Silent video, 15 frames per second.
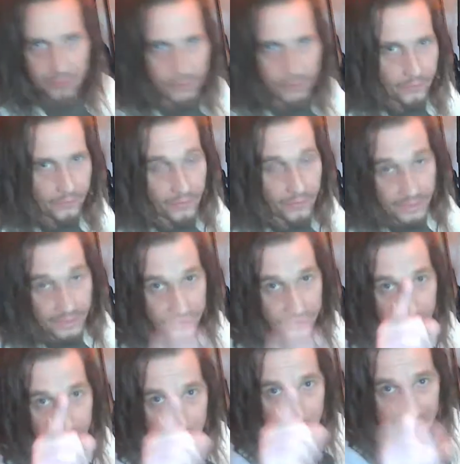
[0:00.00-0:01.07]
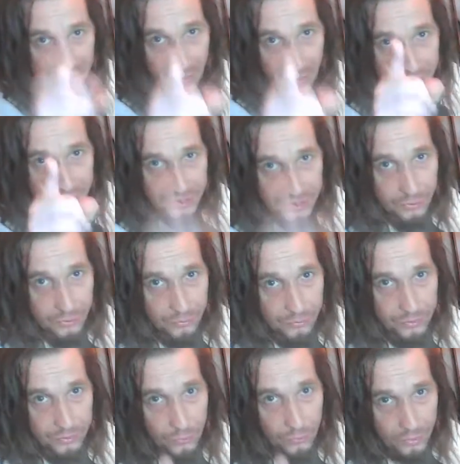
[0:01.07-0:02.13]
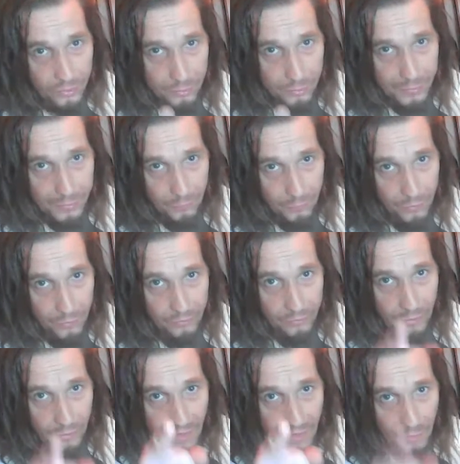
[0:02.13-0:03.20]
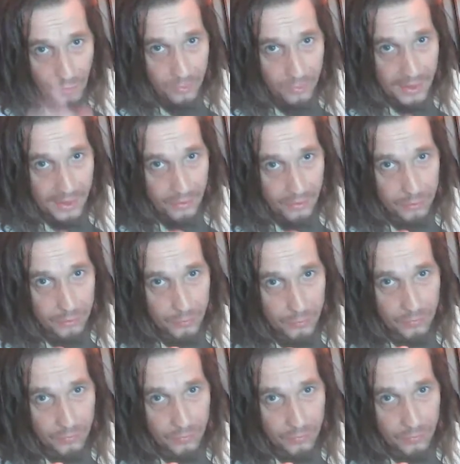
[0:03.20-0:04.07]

like, it's going to be down to you. You're going to be the one held accountable